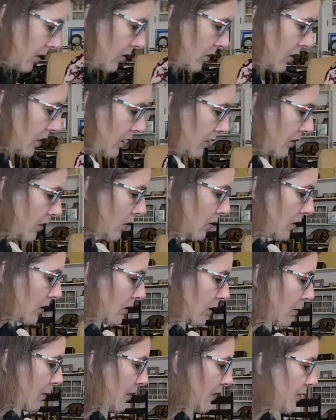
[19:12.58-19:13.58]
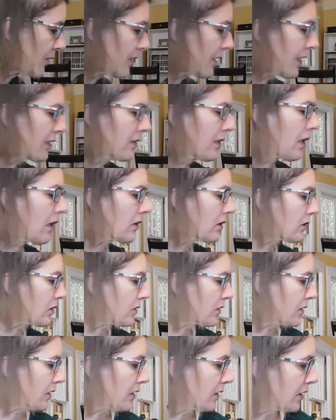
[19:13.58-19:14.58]
she sold it to me for $10.
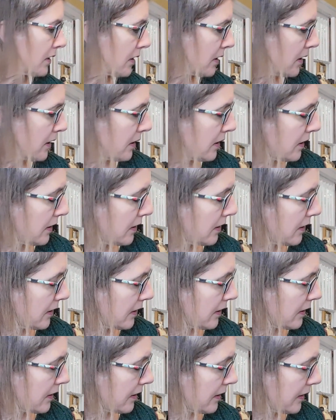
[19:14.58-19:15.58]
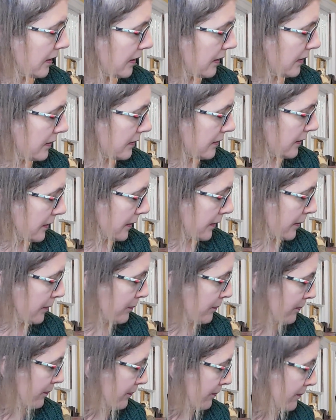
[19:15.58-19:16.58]
And uh,
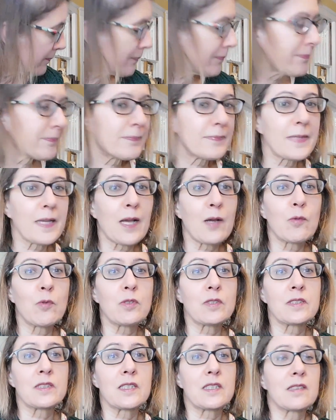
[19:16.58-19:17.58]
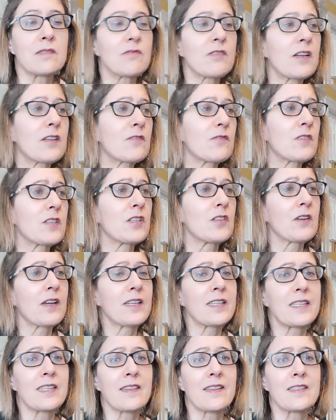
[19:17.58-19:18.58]
yeah, we'll see if I can figure out
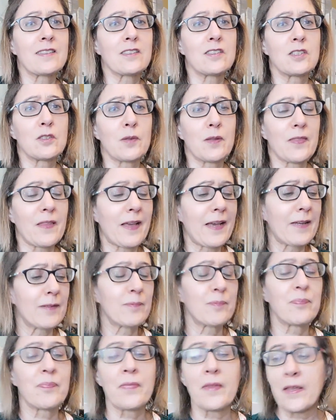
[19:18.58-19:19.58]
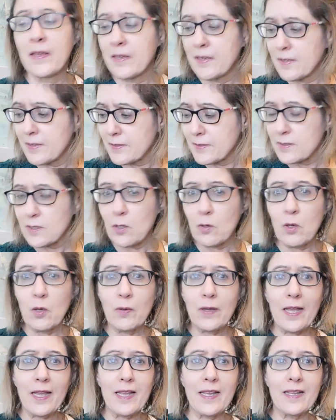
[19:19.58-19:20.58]
anything to do with that. So,
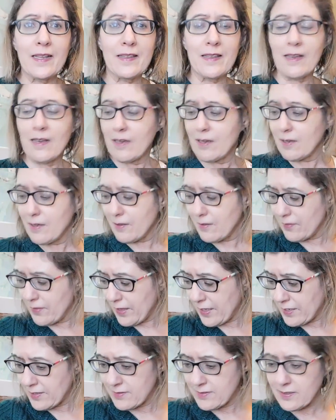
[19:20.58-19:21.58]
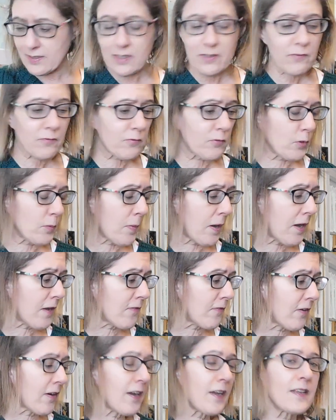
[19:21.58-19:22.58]
okay, uh, that is it for my
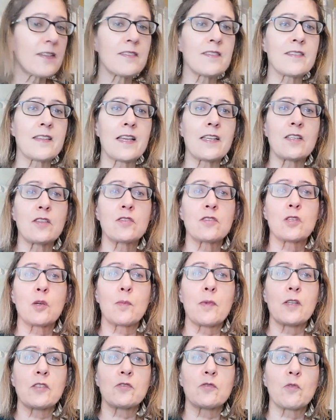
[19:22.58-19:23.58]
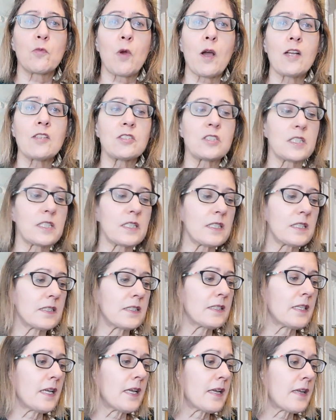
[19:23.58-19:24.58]
finds. Thank you so much for watching. And
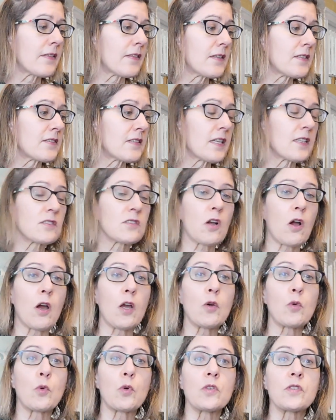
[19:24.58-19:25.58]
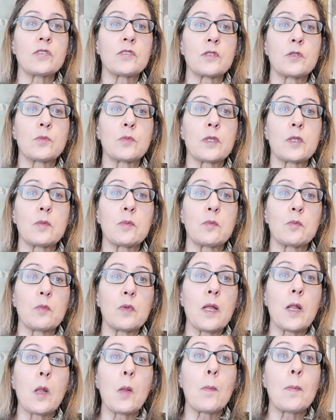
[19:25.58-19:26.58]
these things are or soon will,
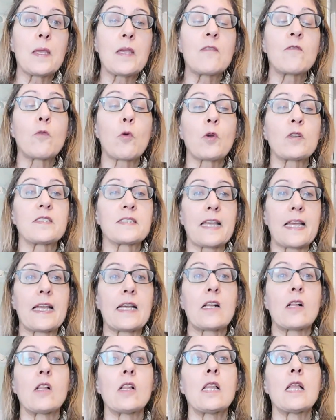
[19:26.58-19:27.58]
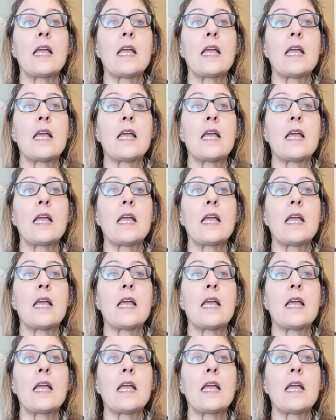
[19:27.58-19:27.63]
will be for sale